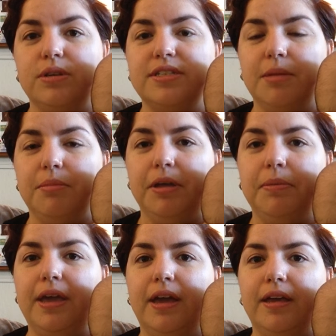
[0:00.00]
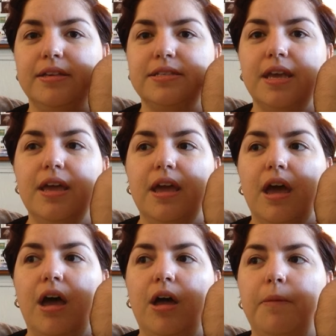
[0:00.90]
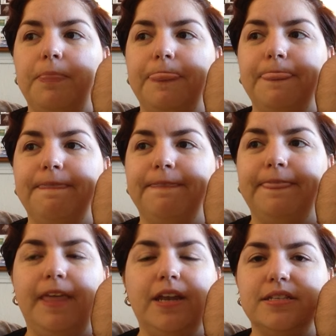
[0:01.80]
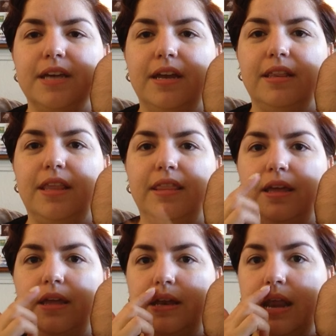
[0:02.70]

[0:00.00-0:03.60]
his stomach, because they decided that the